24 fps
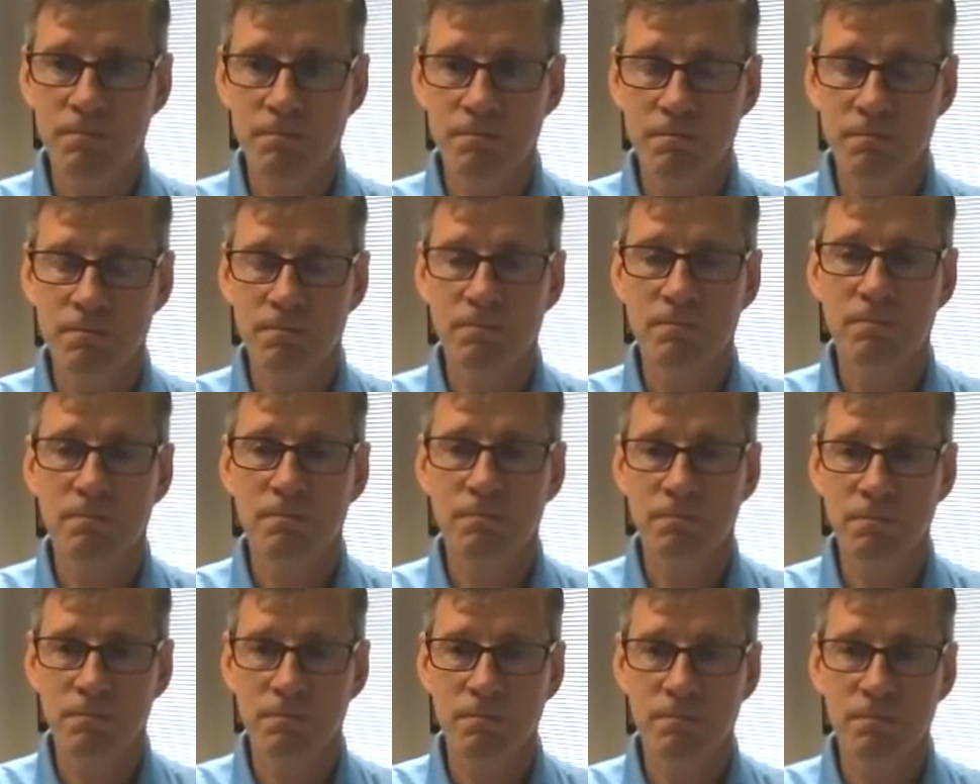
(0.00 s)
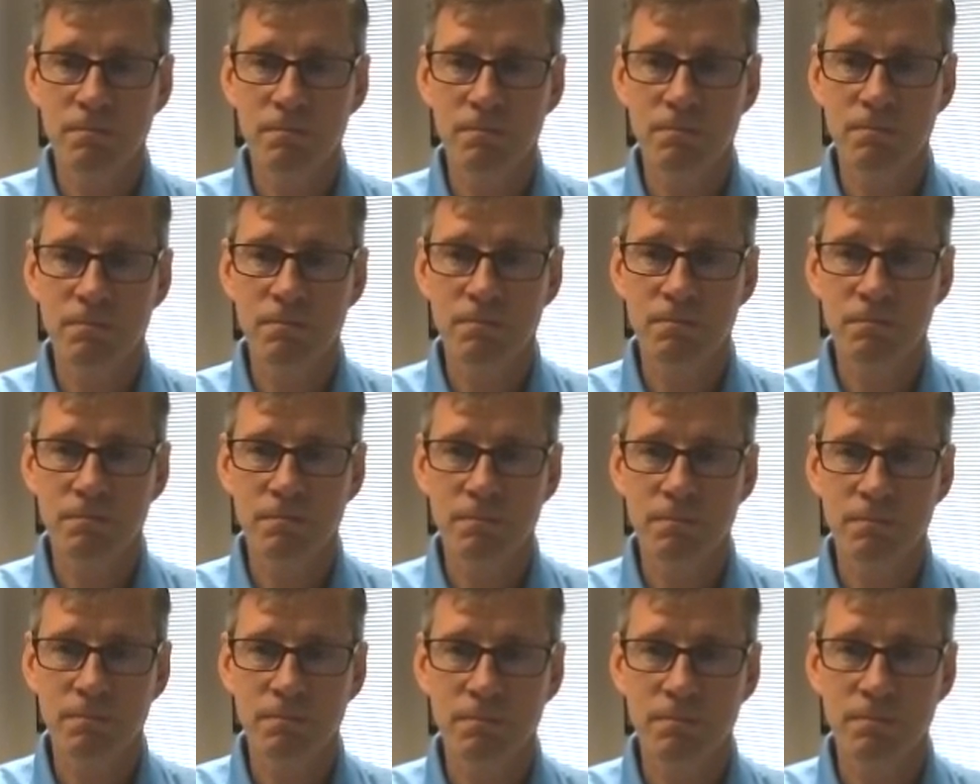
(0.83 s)

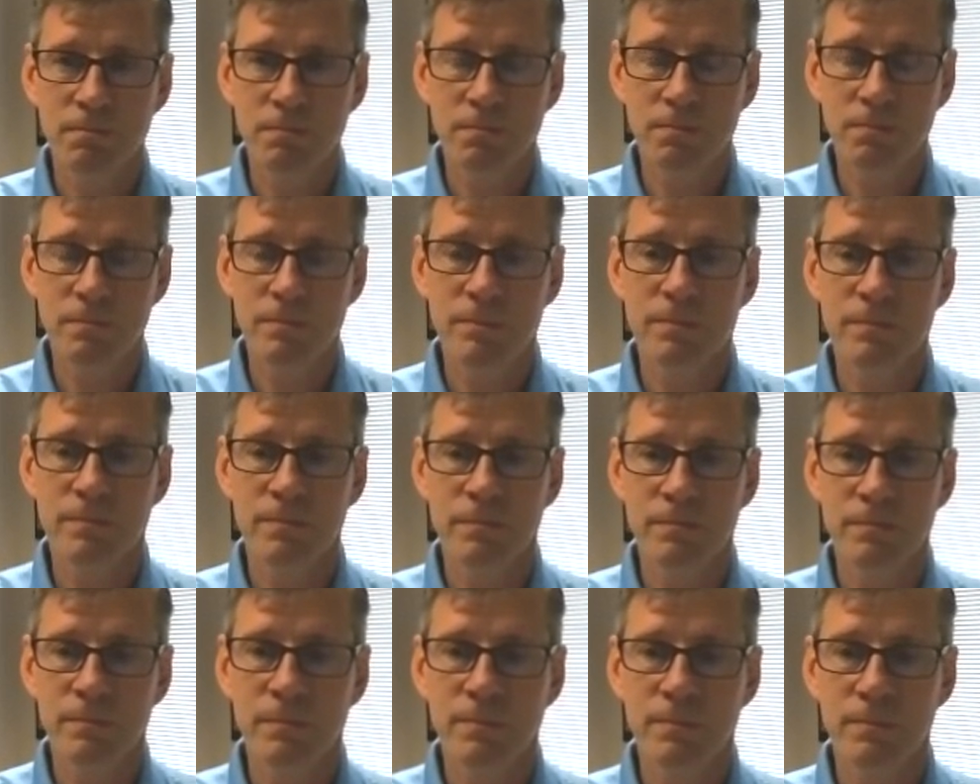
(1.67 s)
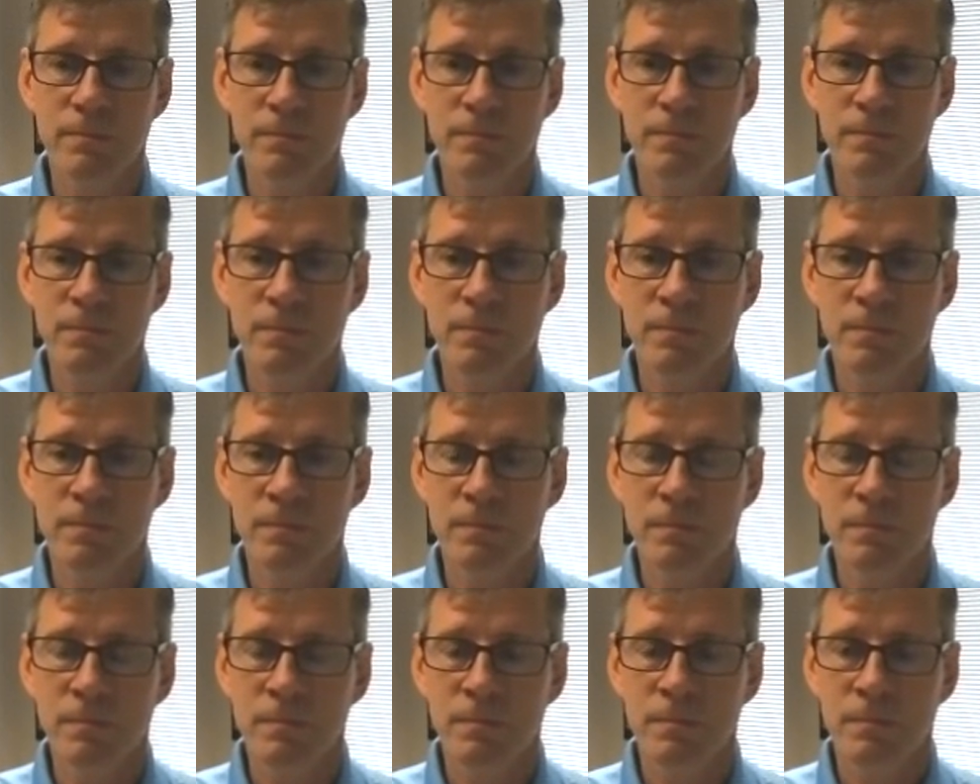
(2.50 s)

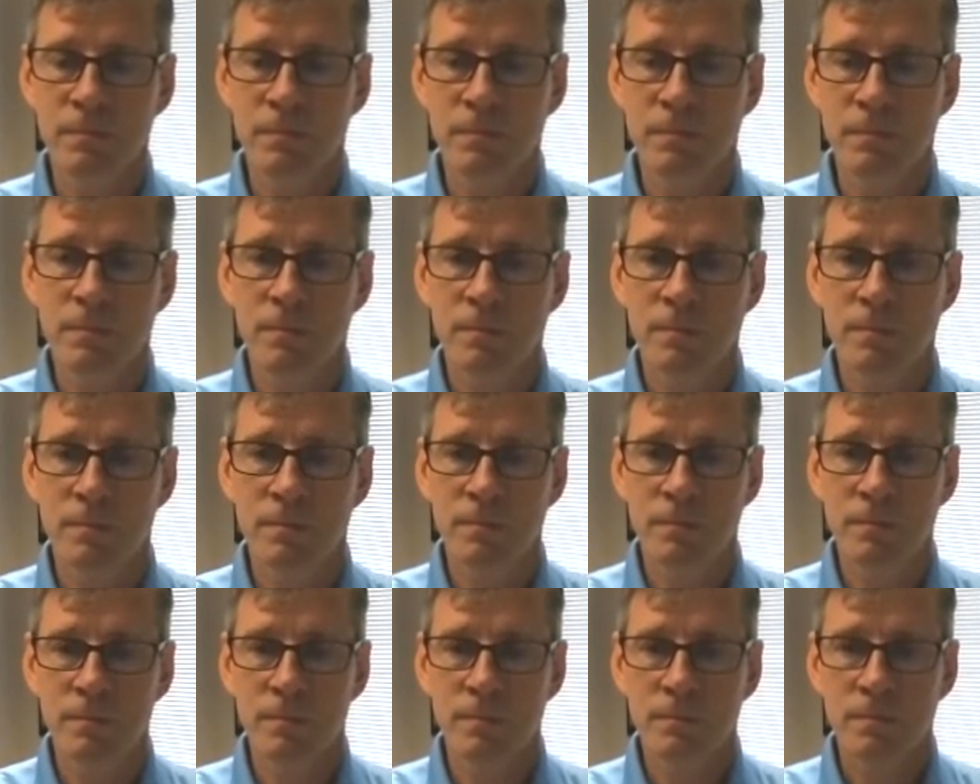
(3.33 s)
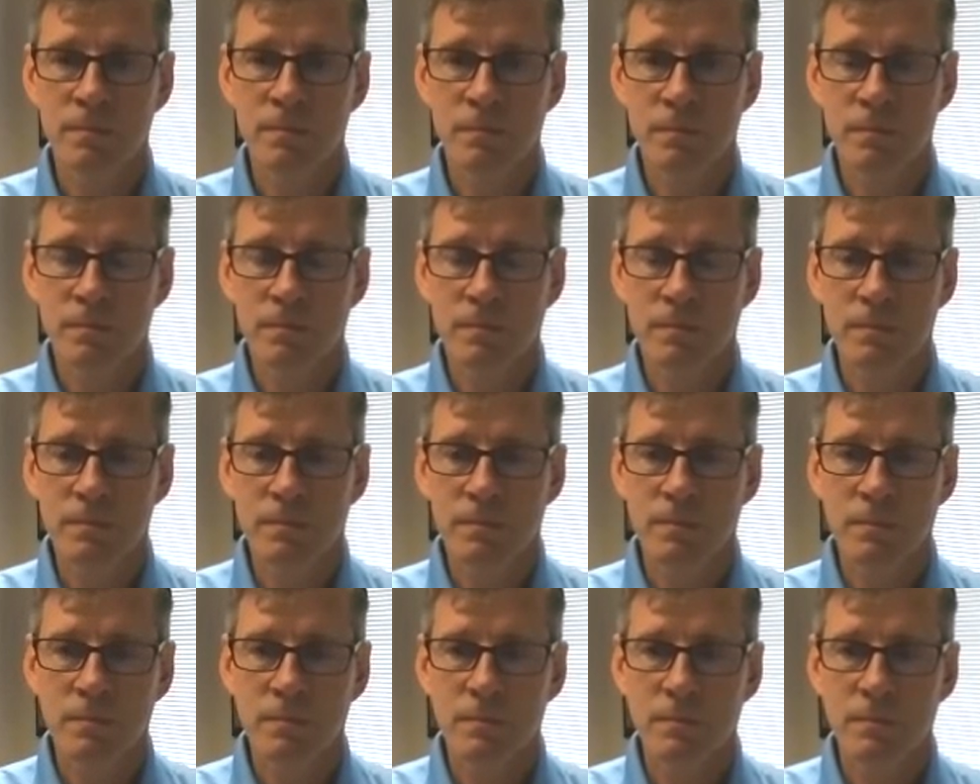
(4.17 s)

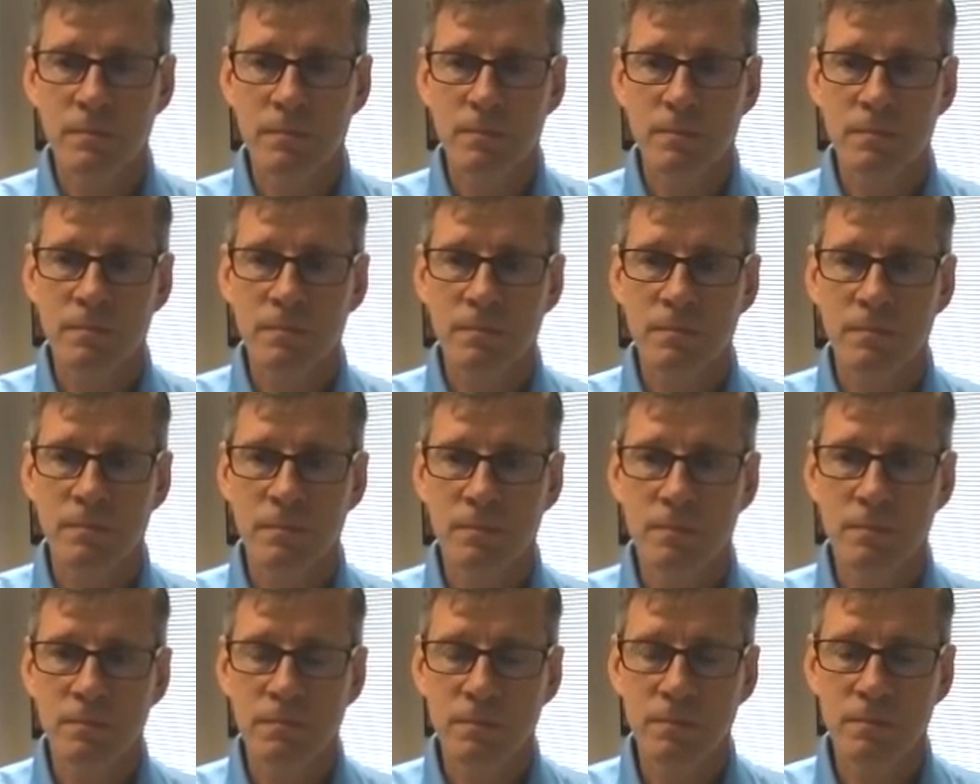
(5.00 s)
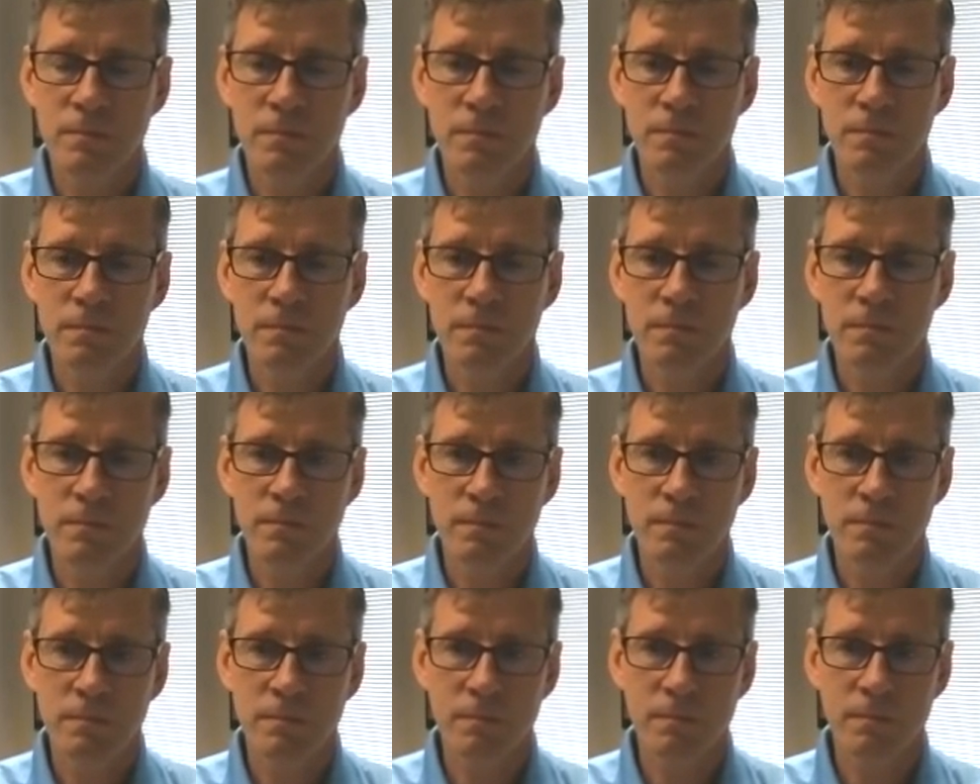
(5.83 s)

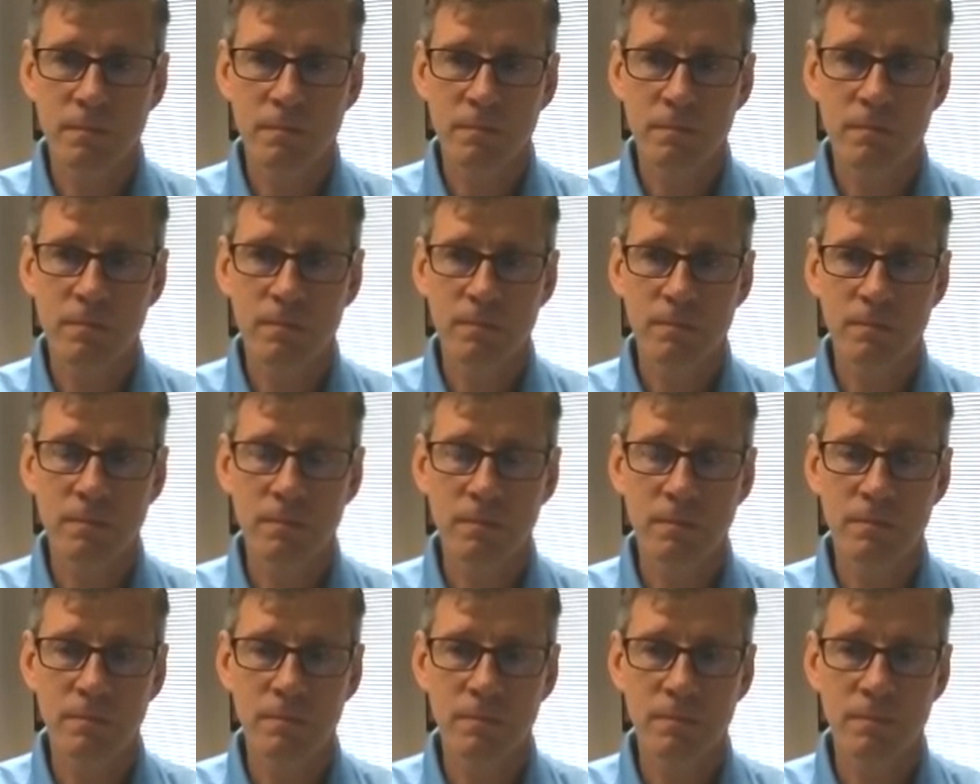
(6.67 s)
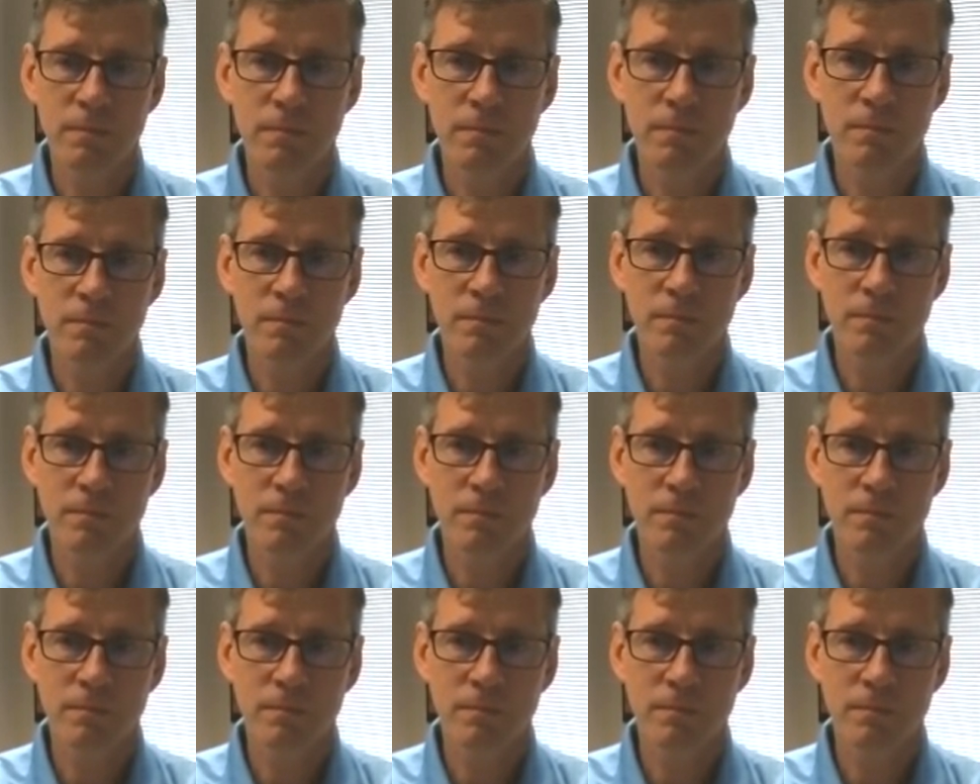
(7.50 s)
[no speech]